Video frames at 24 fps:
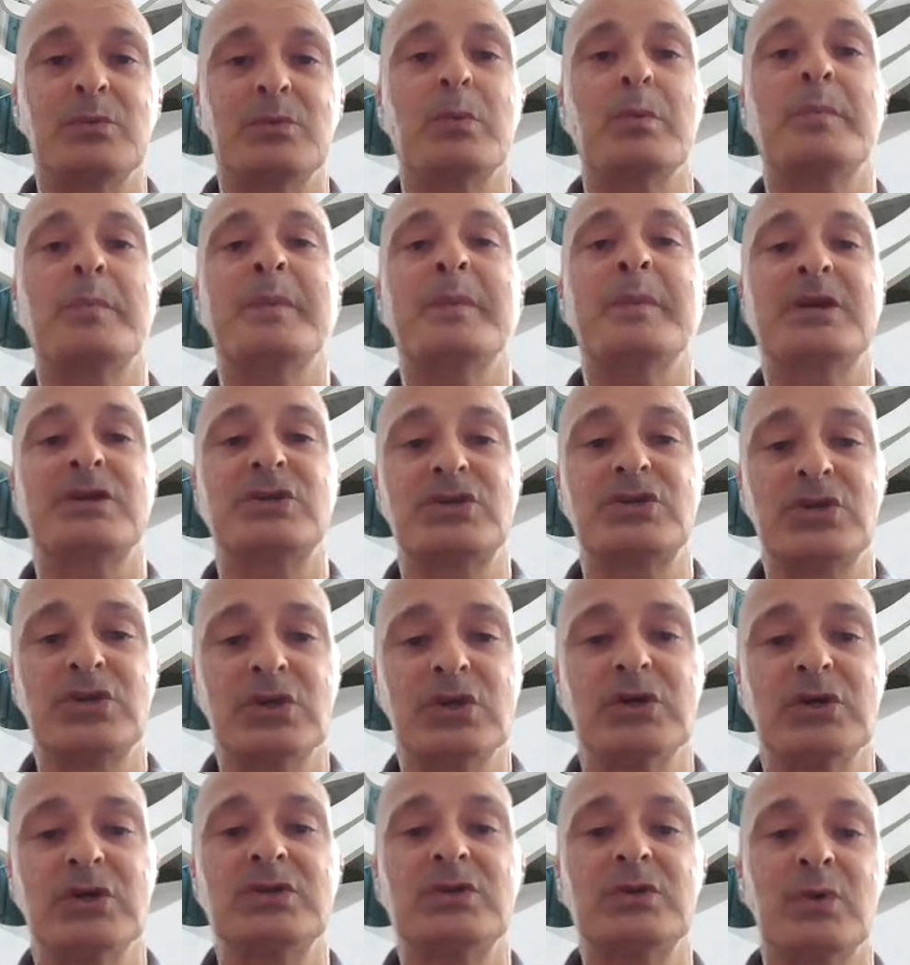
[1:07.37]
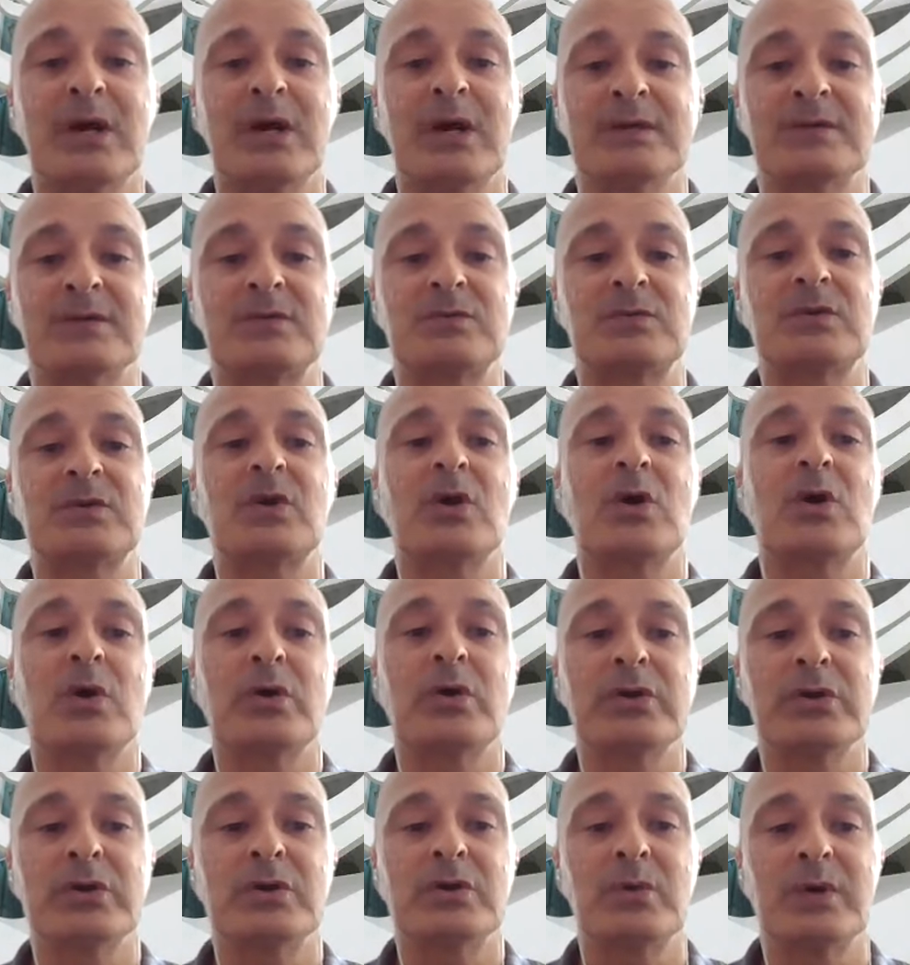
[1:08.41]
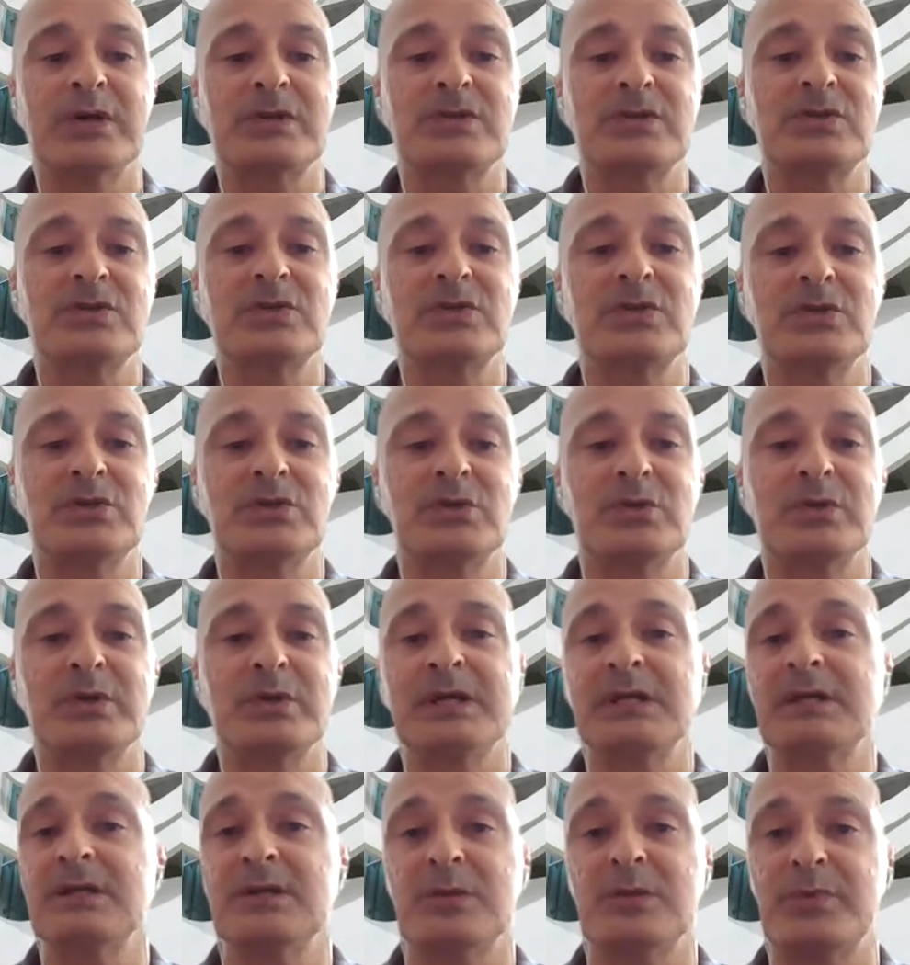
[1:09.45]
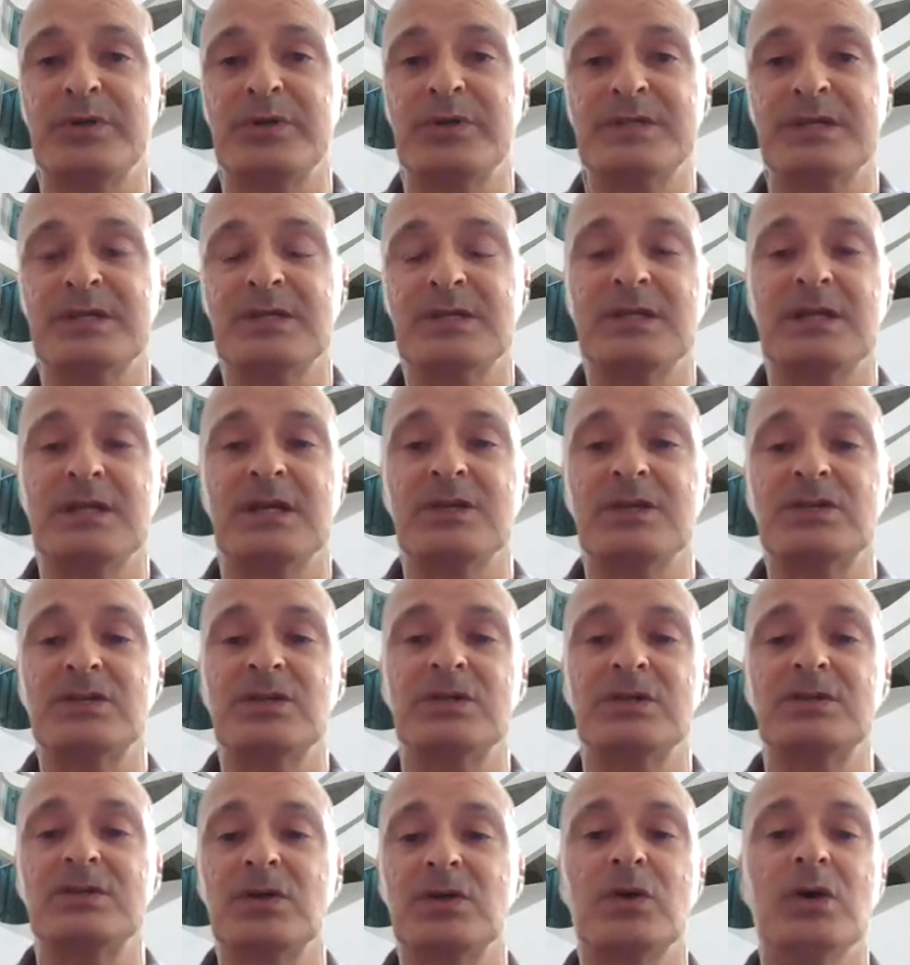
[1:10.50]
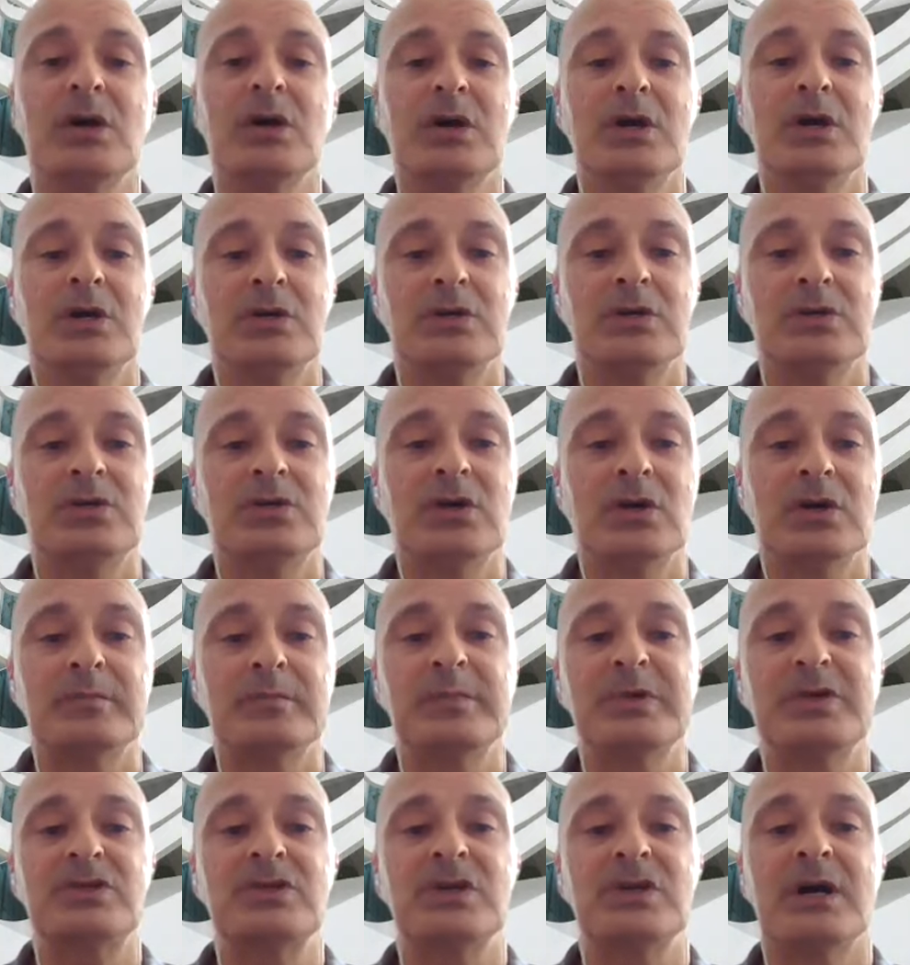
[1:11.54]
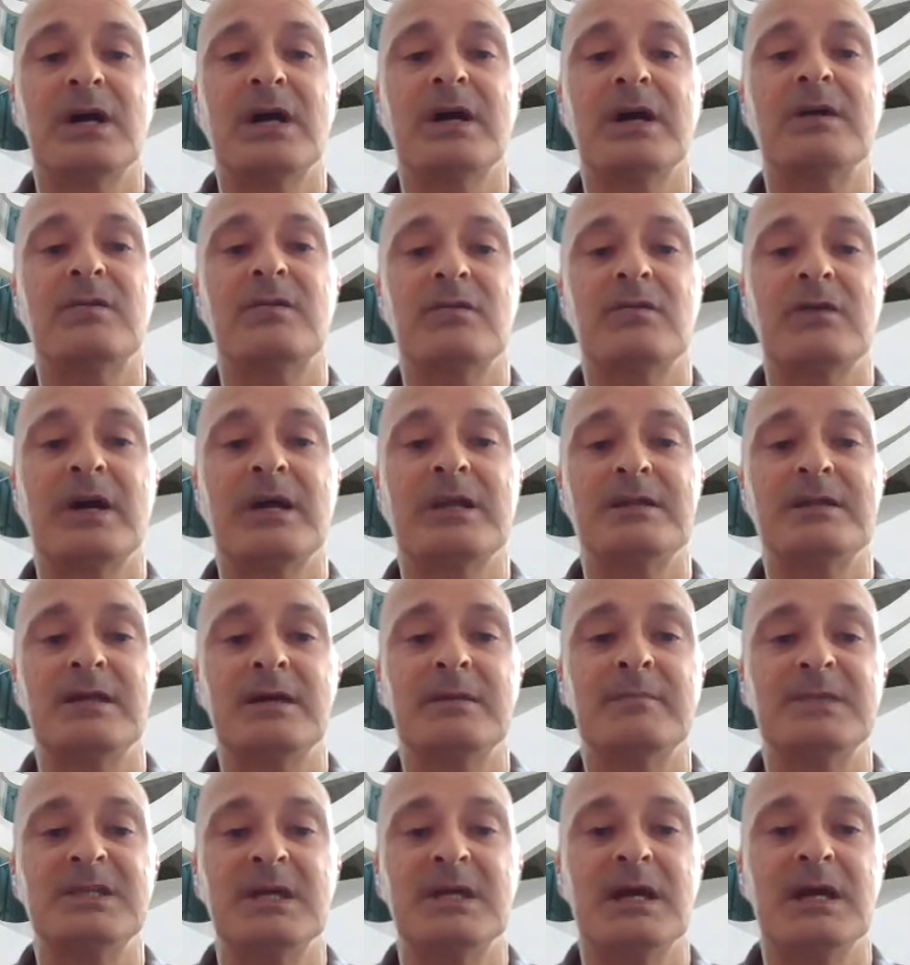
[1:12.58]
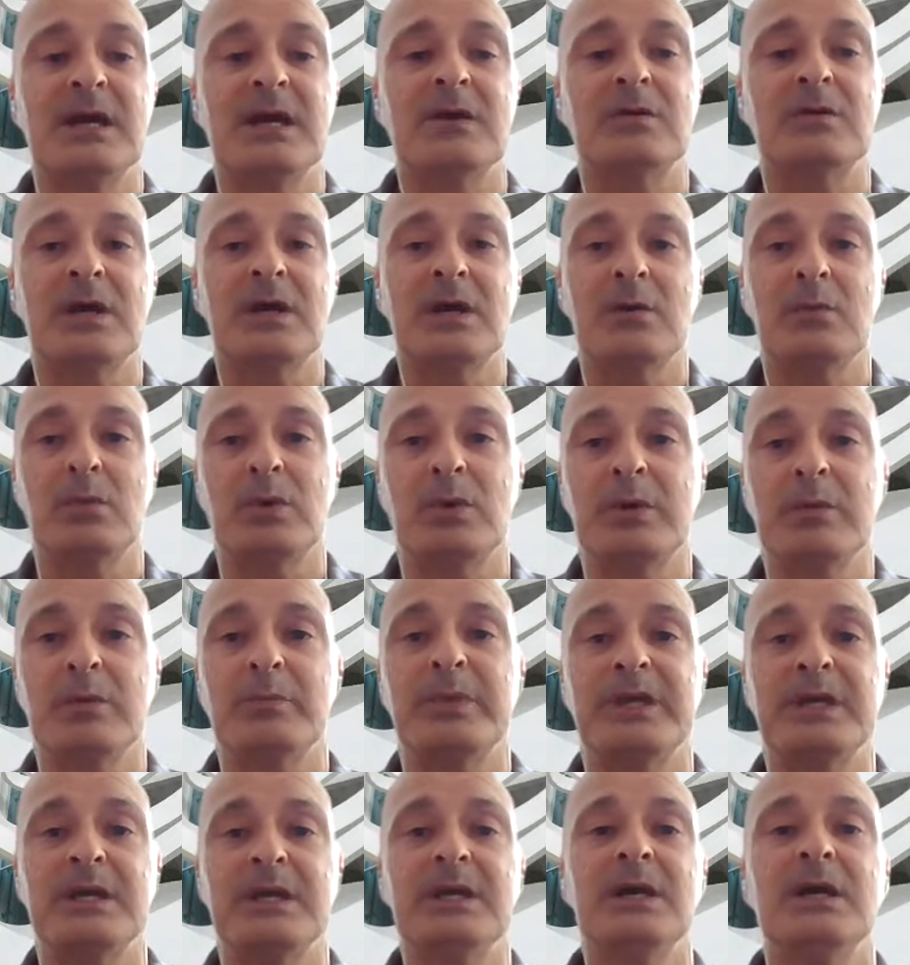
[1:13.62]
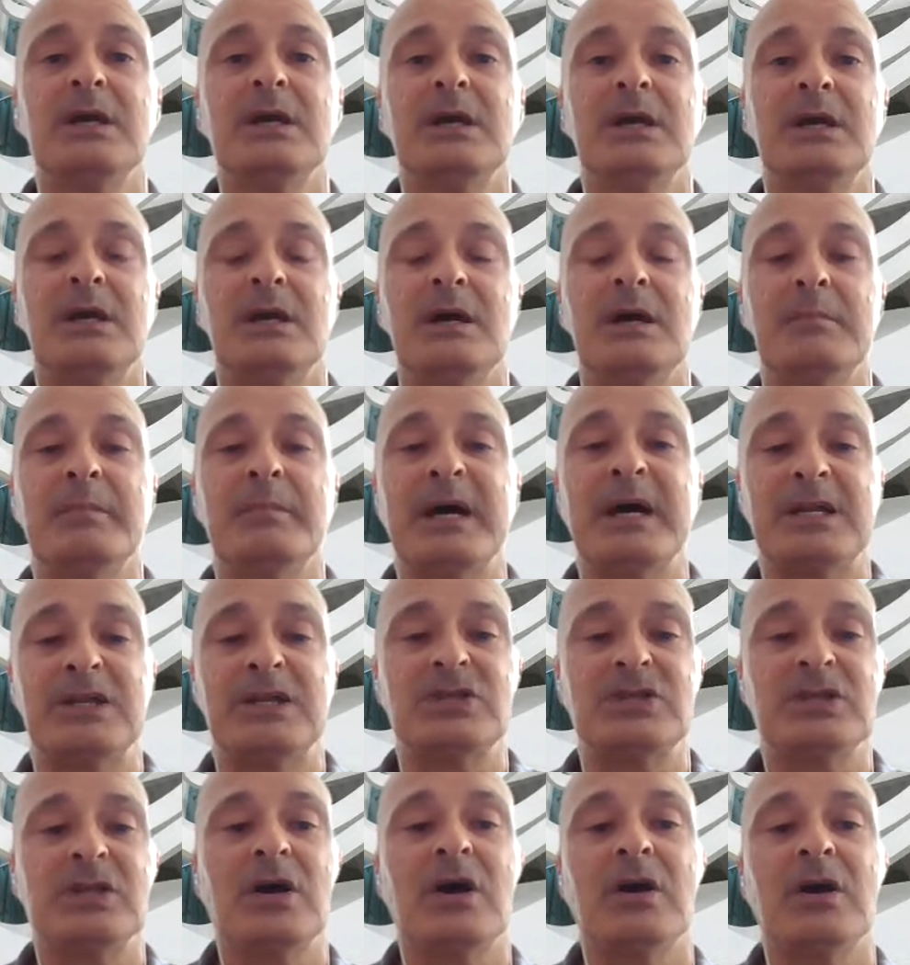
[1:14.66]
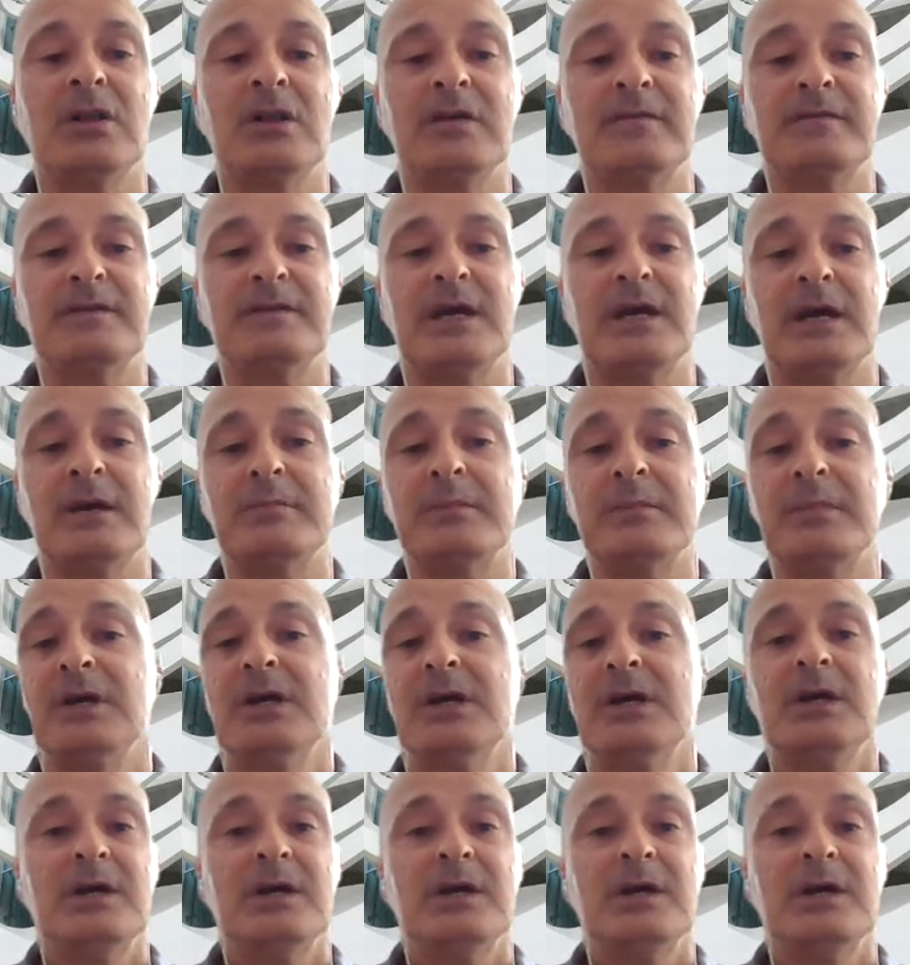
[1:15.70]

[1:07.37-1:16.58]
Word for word: We will make sure to answer all your questions during the presentation. So don't be shy, write them down and we'll be uh, managing all of them.